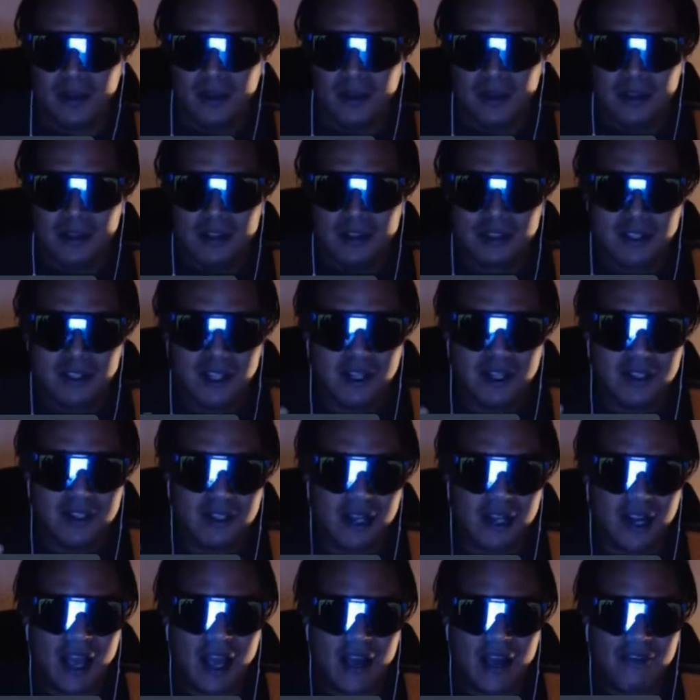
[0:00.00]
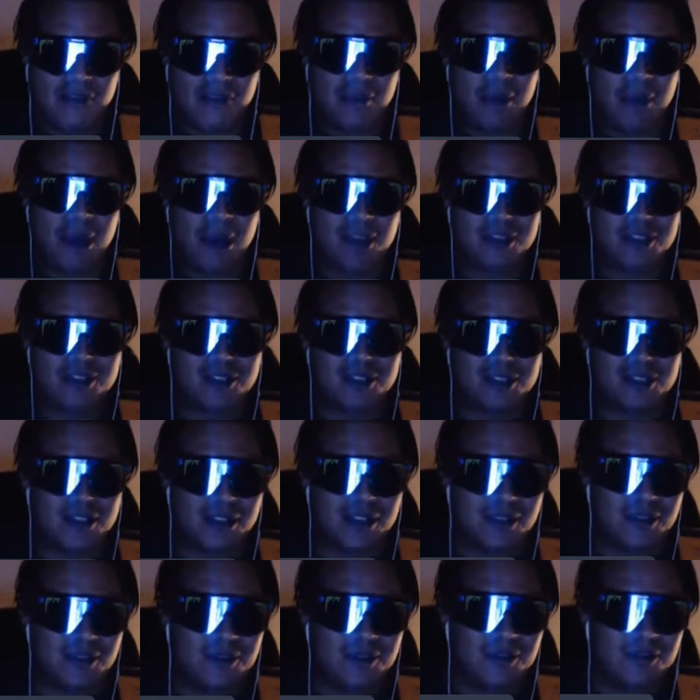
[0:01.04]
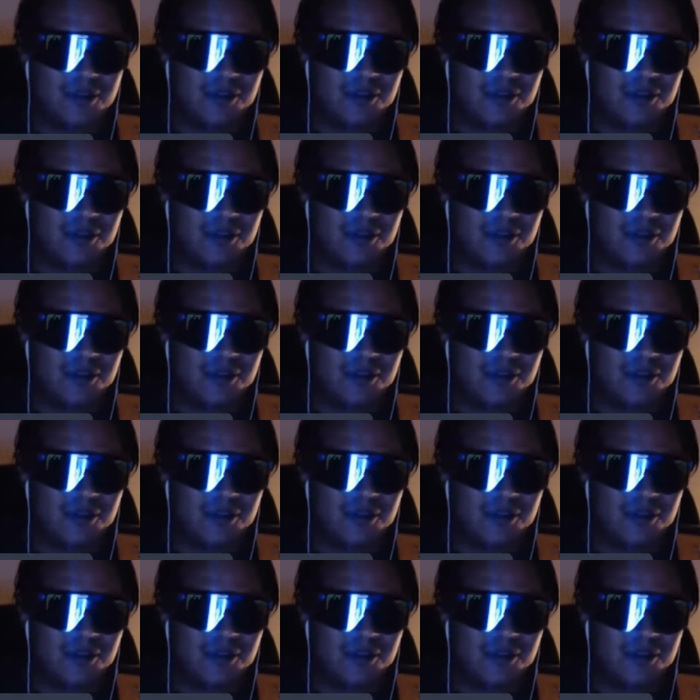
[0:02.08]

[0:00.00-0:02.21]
Sting didn't have a match tonight,